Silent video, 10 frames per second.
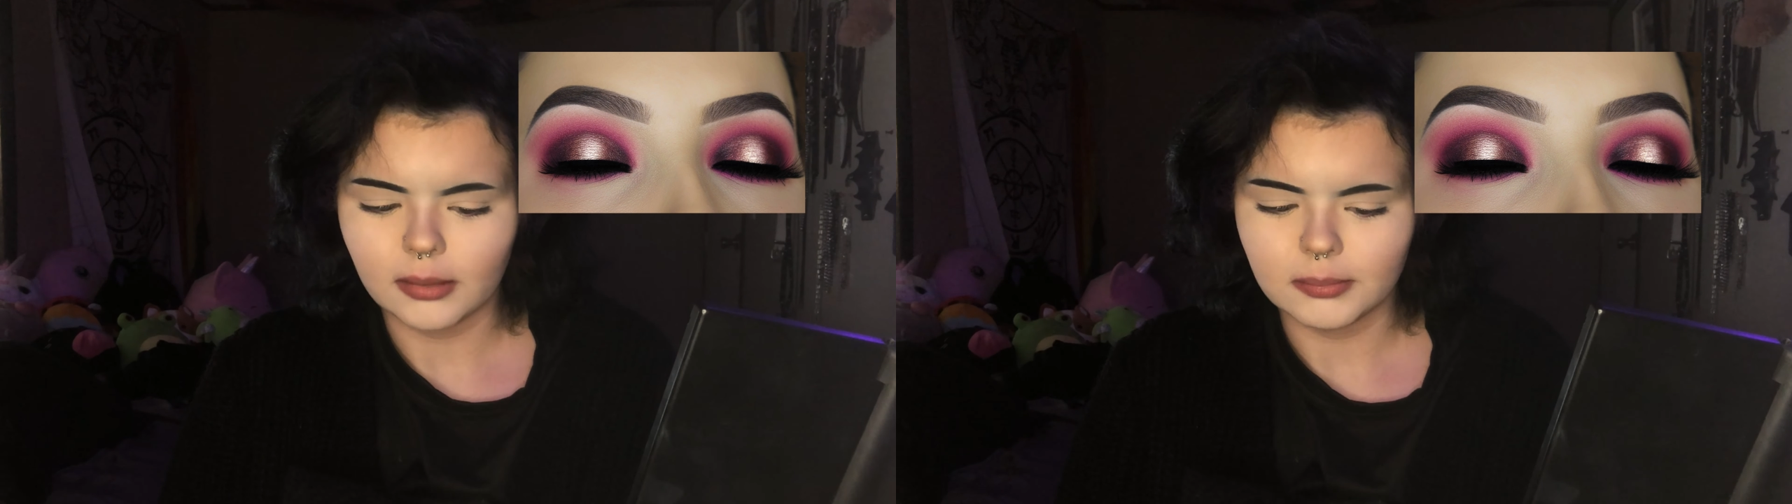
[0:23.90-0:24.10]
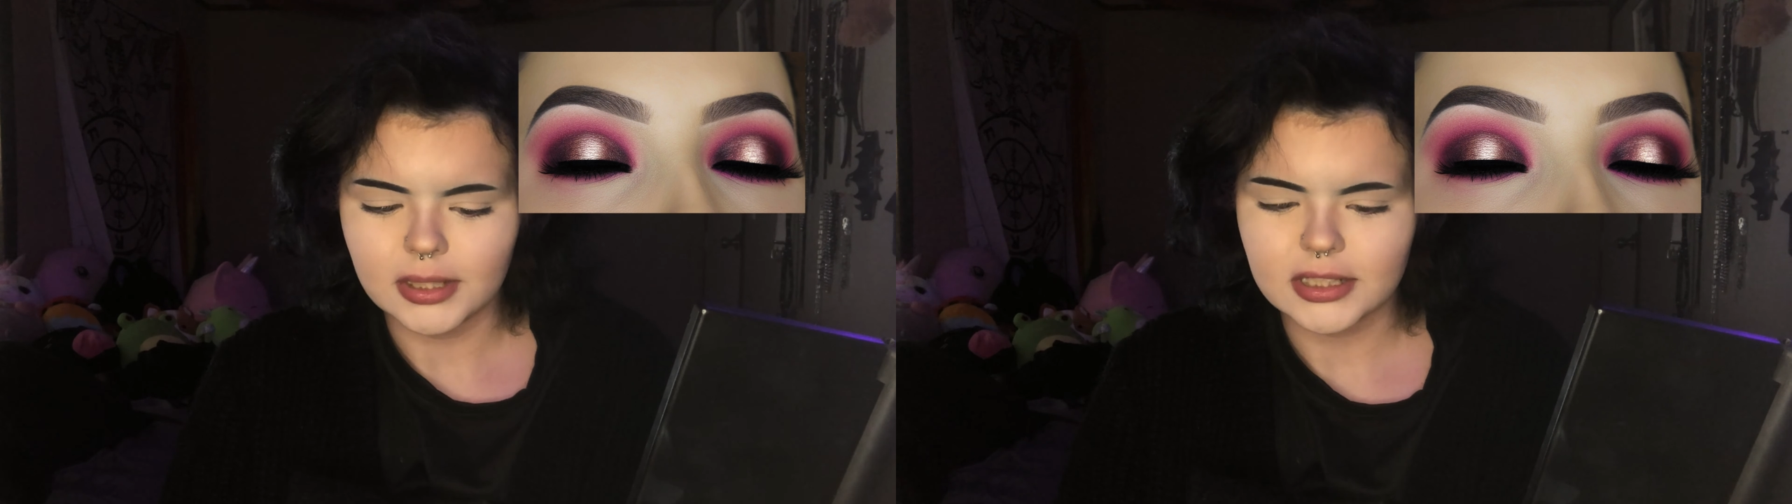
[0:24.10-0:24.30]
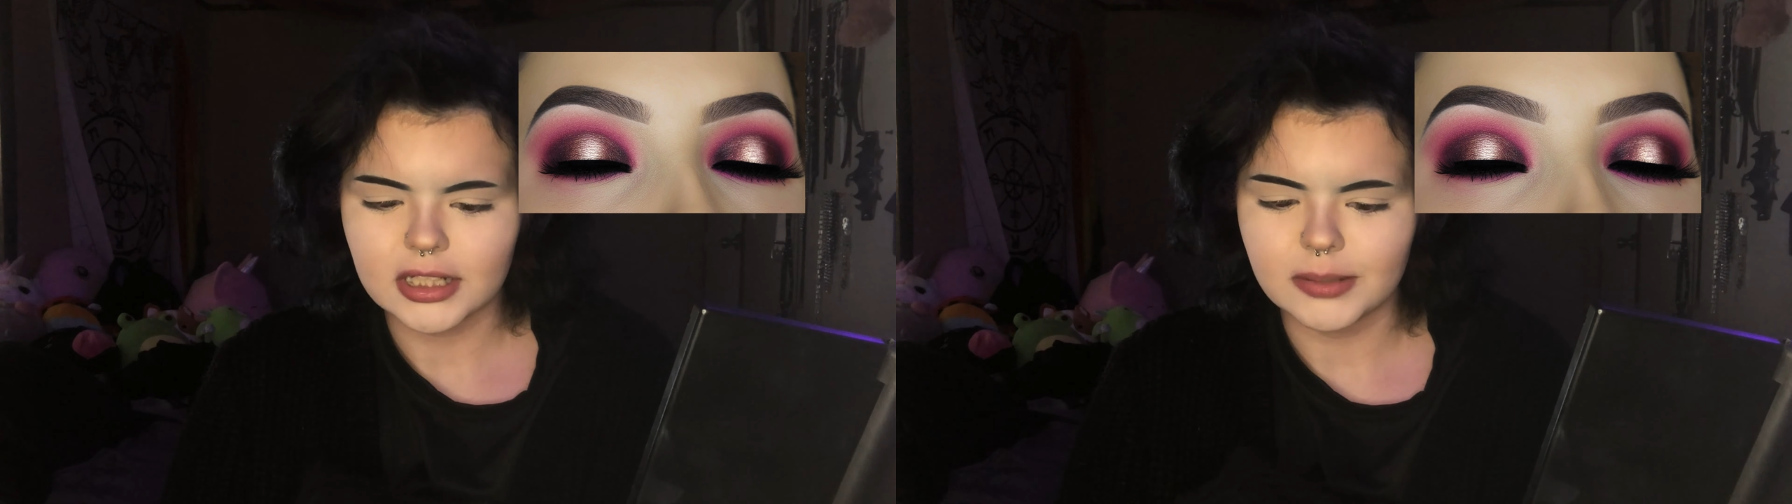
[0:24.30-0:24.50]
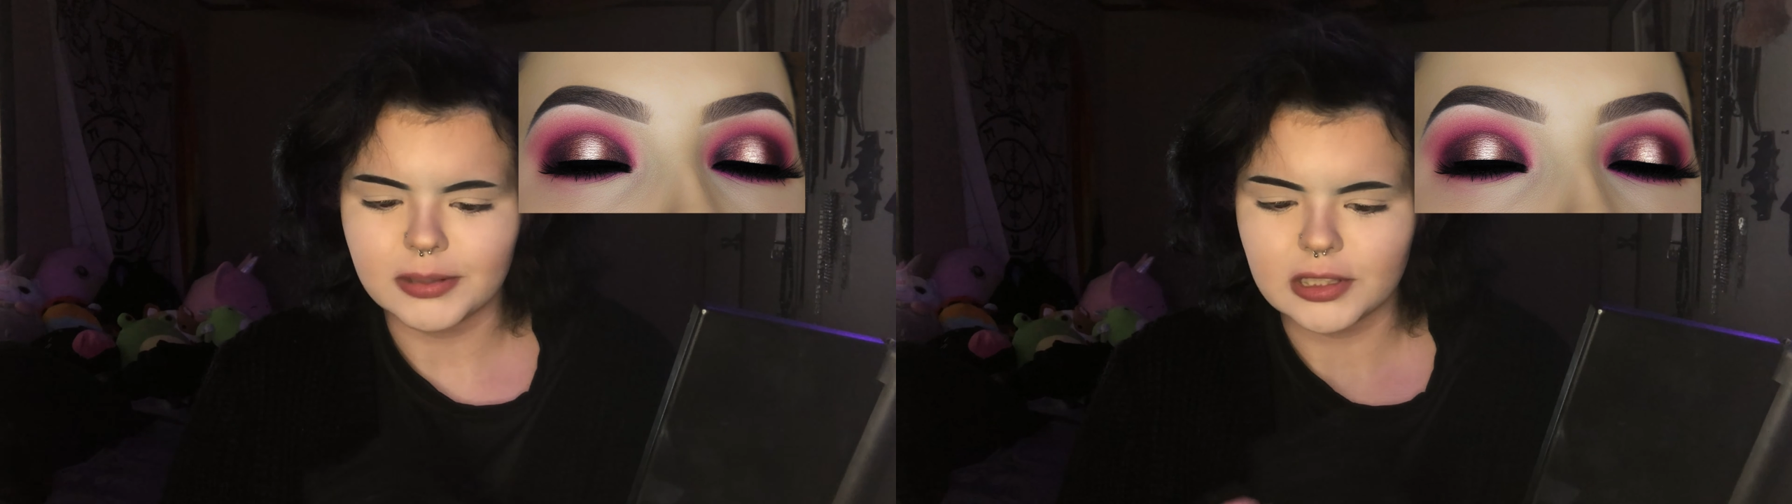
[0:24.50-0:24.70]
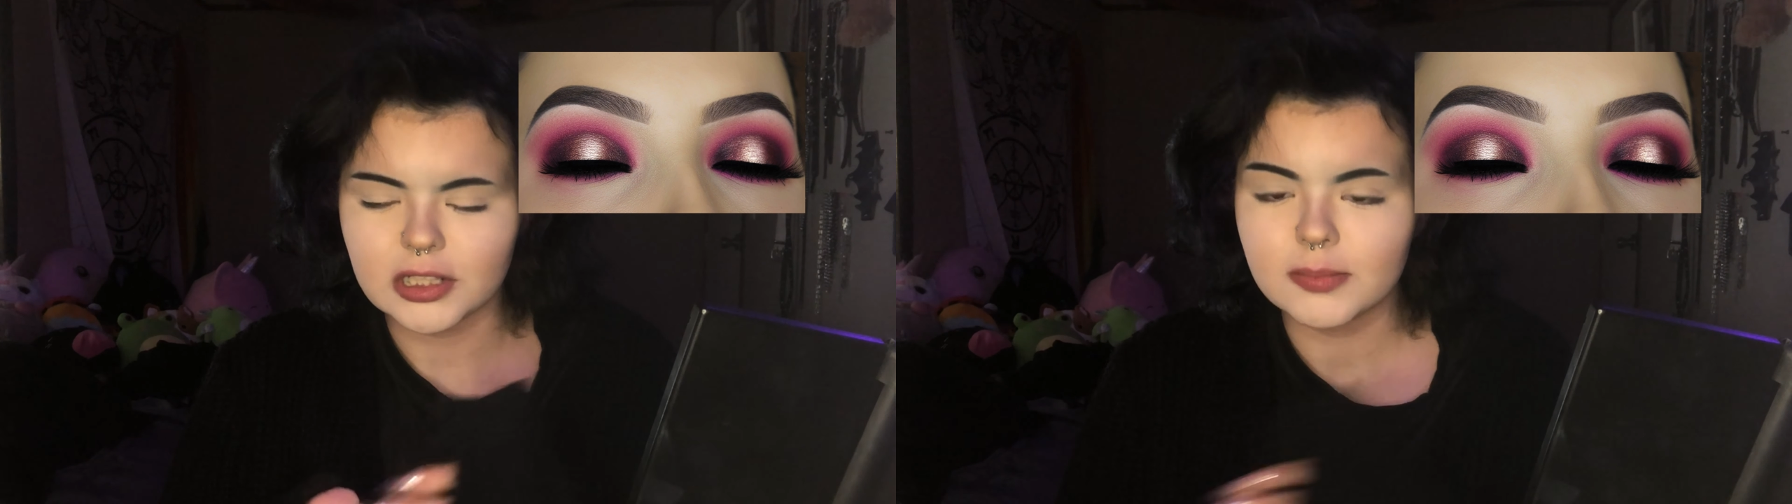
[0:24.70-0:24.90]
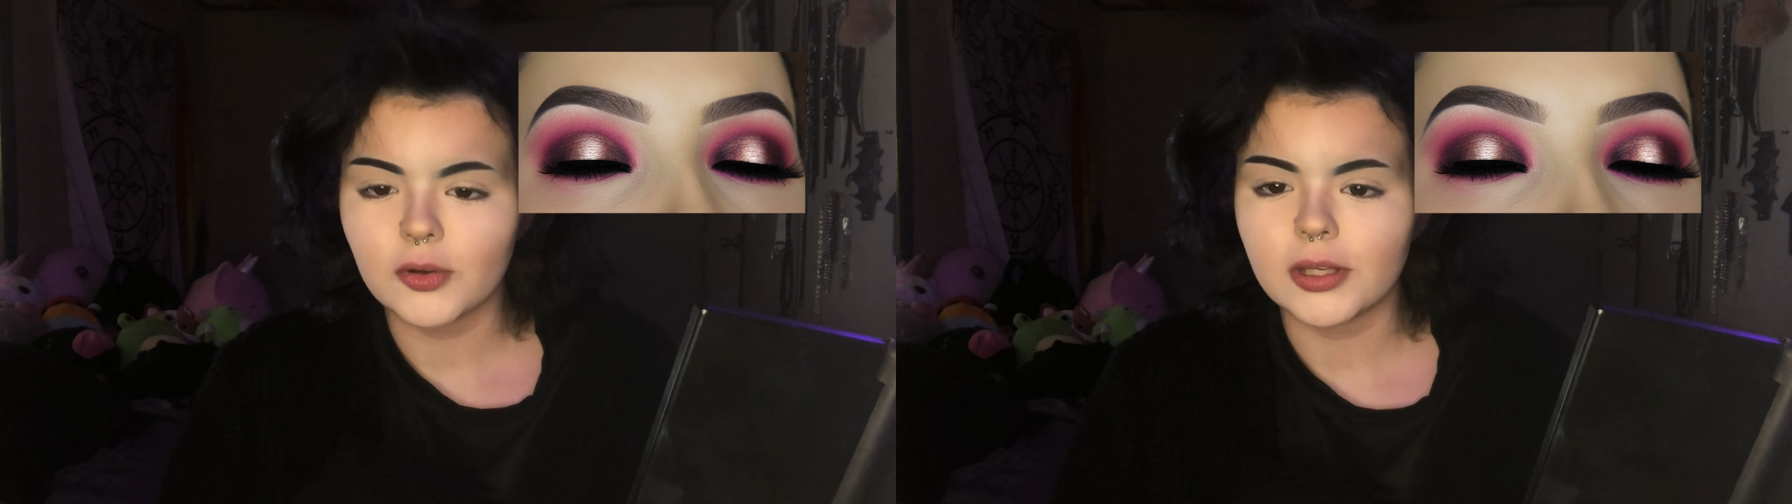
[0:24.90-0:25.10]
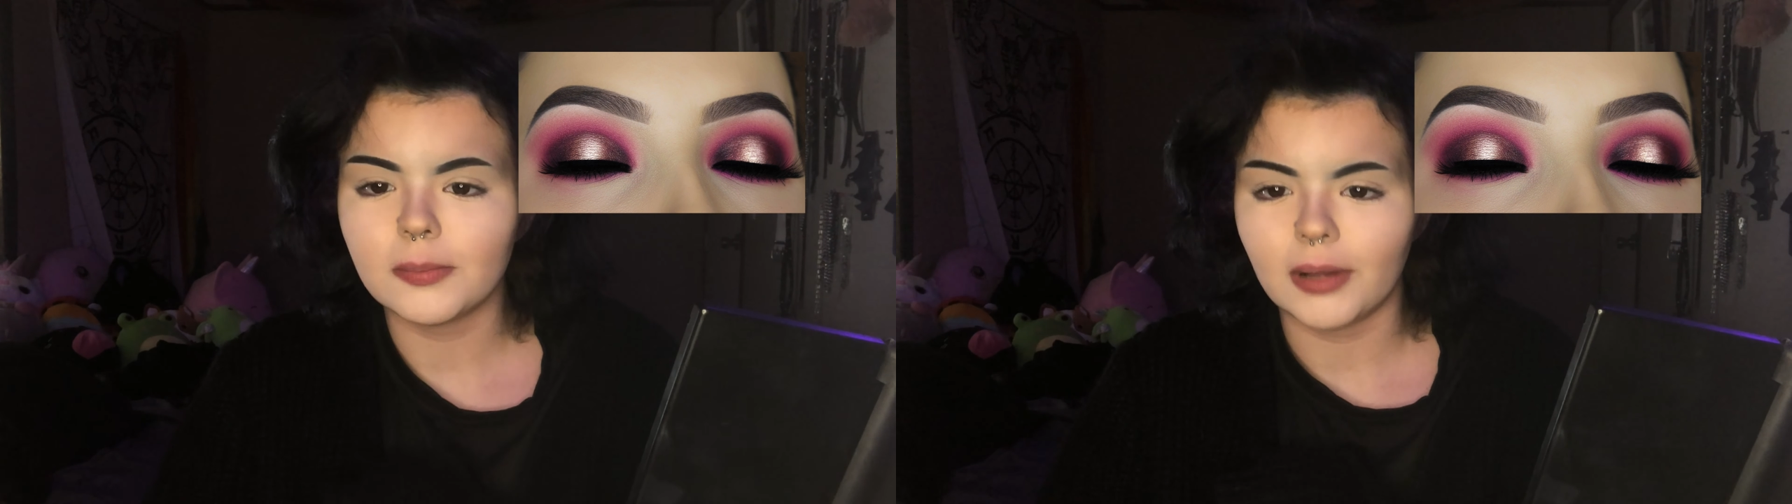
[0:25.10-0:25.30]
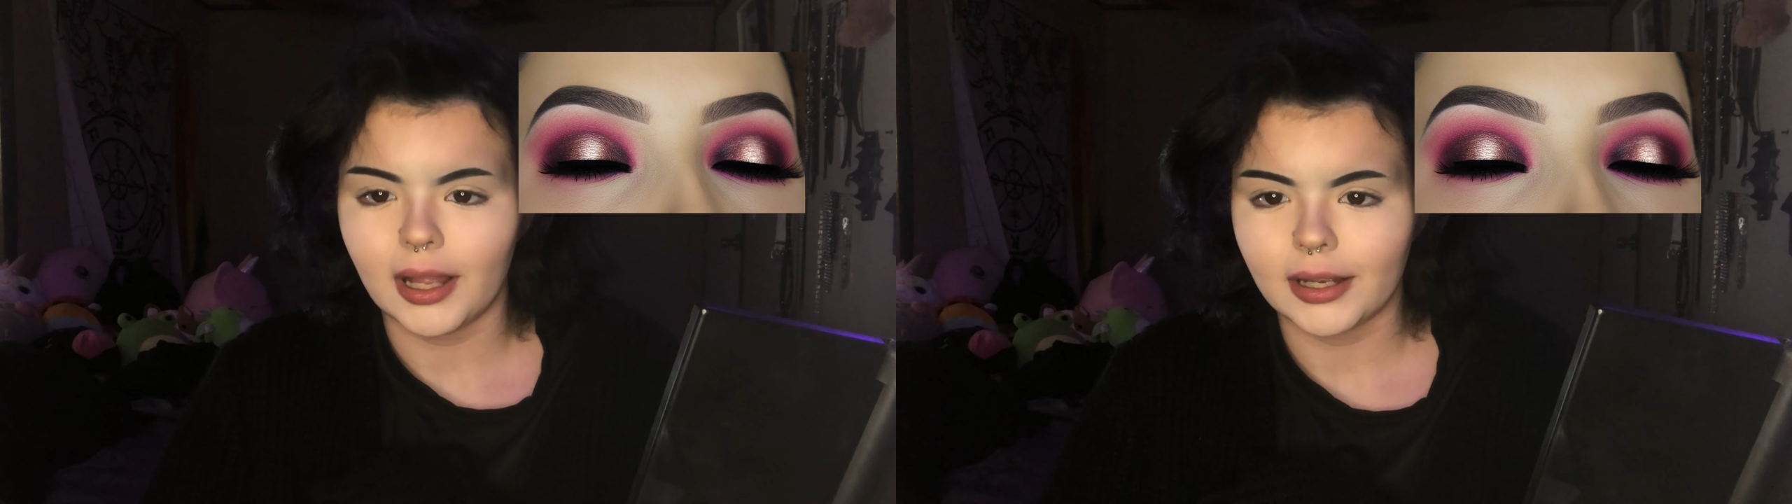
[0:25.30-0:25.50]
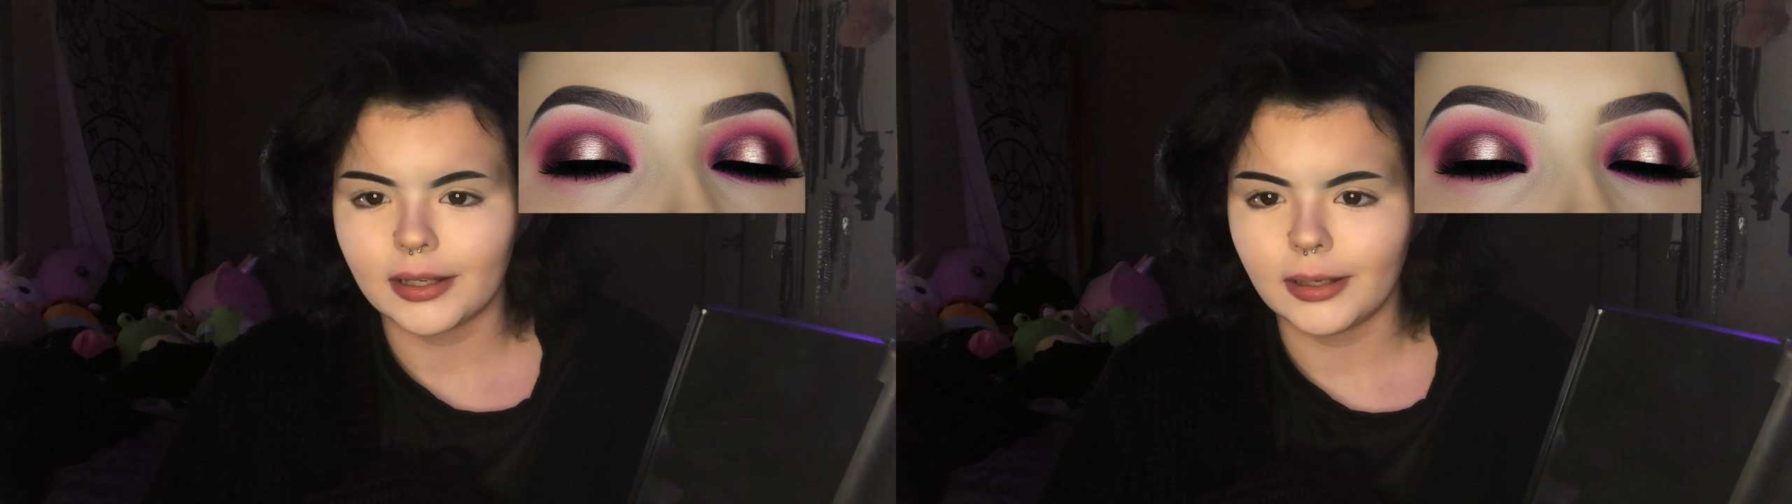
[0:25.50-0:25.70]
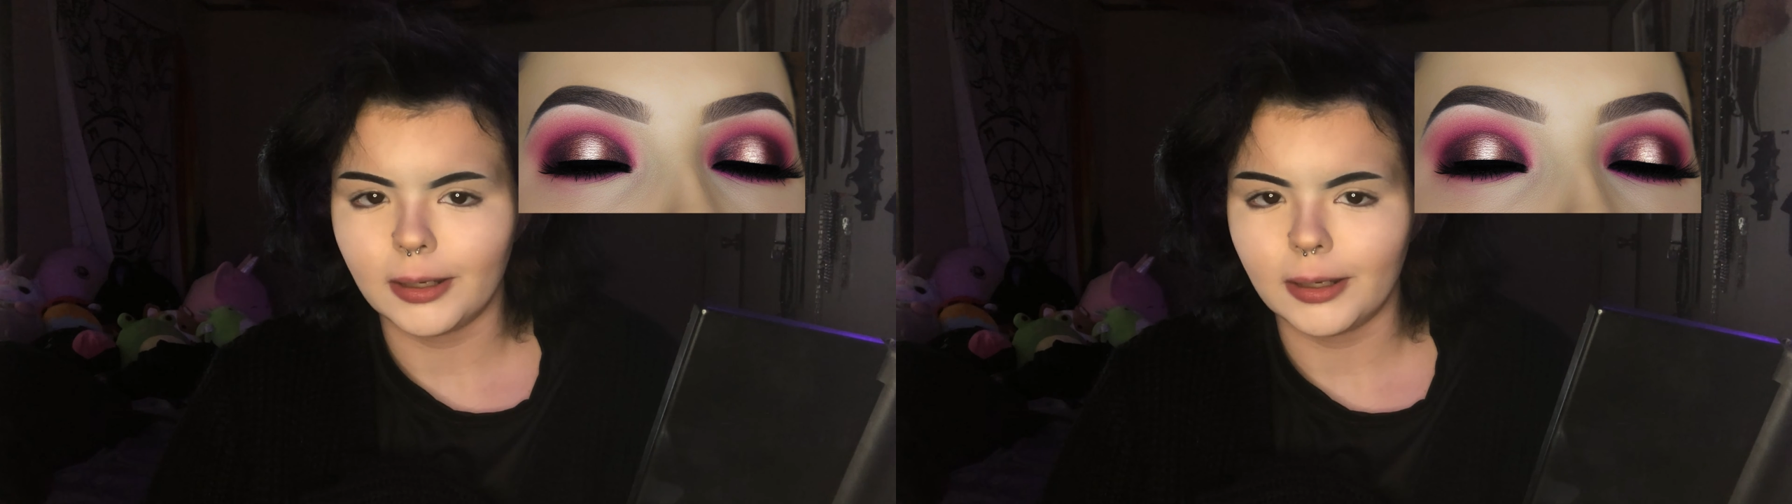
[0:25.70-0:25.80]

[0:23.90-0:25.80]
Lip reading: It's gonna be a smoky black,